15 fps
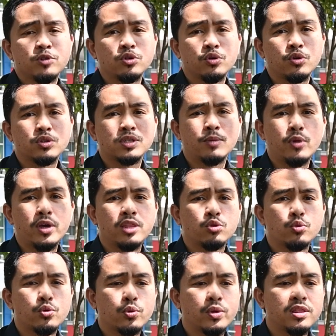So somewhere in
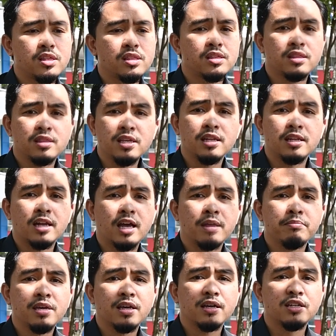2013, I
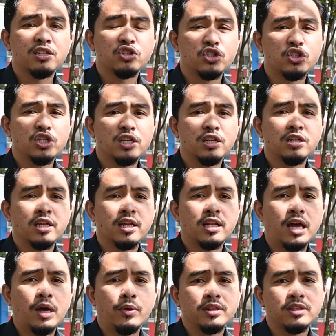make a decision that
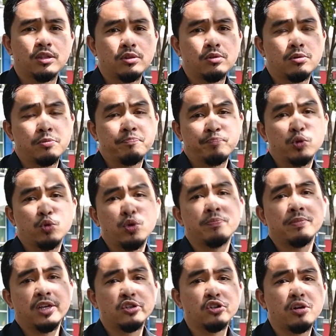I wanted to quit
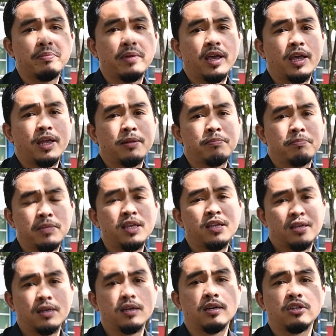my job and
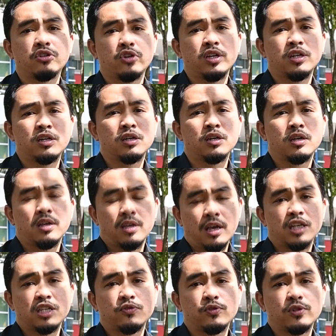being a trainer
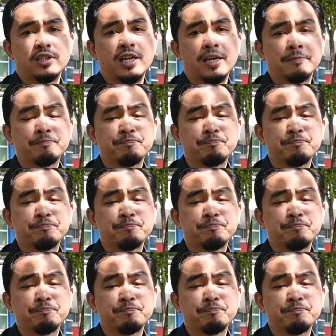as a full-time.